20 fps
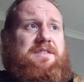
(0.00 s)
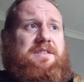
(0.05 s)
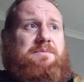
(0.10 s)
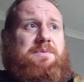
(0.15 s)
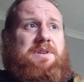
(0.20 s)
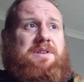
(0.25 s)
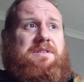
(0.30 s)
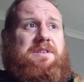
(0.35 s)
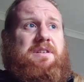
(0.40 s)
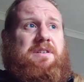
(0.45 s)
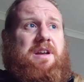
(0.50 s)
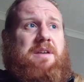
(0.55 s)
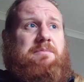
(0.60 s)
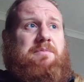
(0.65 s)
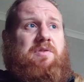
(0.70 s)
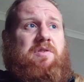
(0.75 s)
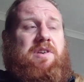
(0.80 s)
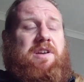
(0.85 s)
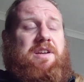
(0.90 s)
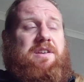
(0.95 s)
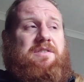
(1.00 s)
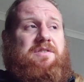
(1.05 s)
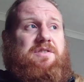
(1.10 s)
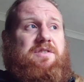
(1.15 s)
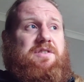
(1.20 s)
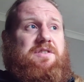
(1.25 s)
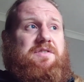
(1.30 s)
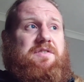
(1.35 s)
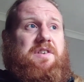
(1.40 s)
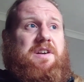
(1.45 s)
I mean, don't get me wrong. You can
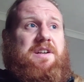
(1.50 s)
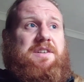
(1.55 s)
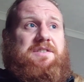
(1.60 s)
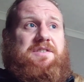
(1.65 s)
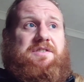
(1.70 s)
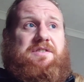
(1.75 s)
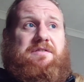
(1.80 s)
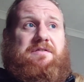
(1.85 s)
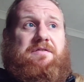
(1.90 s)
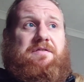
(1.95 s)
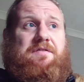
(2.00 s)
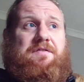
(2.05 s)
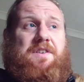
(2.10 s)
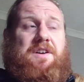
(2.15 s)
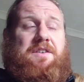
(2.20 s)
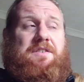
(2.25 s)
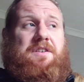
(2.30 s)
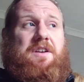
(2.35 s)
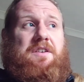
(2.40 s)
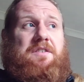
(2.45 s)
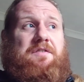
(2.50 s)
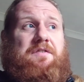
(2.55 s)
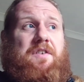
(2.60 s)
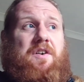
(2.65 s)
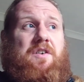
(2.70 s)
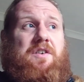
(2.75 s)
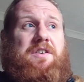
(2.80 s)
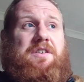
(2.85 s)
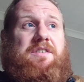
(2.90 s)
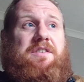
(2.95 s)
search for answers and
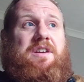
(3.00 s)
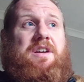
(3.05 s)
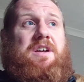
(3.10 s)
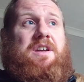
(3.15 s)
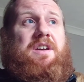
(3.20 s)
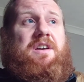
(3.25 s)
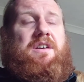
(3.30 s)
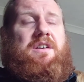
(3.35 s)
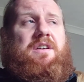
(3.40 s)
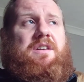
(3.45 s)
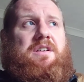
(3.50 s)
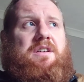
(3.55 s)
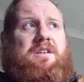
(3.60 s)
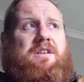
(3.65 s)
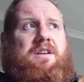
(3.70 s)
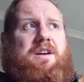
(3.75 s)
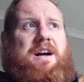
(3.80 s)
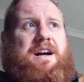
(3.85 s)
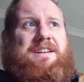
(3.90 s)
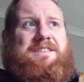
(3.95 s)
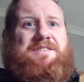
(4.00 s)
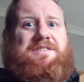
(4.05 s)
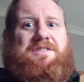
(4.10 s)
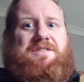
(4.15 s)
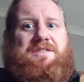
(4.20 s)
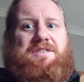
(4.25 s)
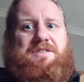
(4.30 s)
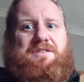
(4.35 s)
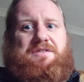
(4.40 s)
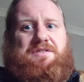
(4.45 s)
find
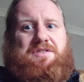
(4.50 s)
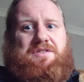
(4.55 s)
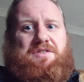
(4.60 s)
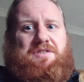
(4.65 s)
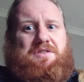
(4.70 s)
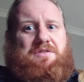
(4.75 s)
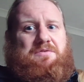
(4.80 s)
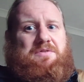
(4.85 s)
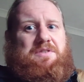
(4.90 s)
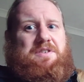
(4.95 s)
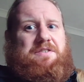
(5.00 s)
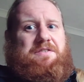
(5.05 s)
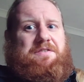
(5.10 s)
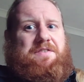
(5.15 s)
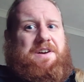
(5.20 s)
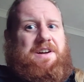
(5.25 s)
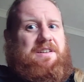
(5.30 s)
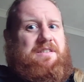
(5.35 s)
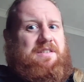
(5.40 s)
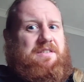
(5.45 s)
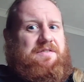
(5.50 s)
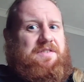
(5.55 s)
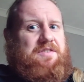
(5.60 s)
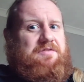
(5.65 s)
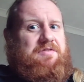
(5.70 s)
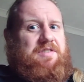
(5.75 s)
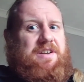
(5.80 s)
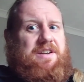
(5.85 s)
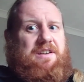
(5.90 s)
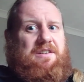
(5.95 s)
answers that suit your faith if you
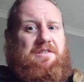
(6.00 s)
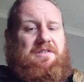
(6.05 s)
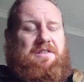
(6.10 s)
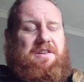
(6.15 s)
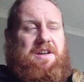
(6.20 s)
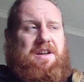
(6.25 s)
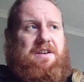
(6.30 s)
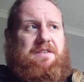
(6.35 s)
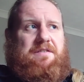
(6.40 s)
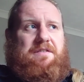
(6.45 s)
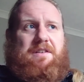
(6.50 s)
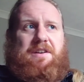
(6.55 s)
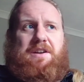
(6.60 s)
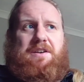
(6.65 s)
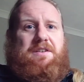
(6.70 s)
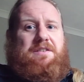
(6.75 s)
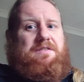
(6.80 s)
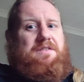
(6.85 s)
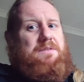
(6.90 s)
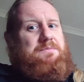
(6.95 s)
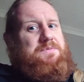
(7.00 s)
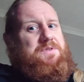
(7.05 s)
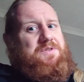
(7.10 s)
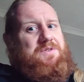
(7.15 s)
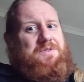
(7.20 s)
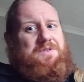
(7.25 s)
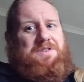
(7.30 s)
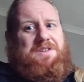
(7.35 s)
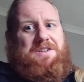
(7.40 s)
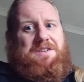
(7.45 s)
really look carefully enough. I'm
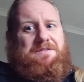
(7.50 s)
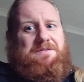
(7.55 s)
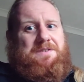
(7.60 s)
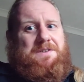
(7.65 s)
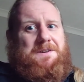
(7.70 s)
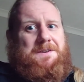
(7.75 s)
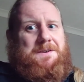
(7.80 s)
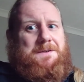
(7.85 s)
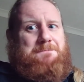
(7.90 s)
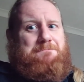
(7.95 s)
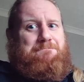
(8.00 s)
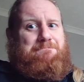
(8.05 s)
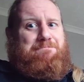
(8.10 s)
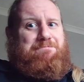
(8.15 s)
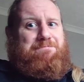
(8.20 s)
sure you can find them.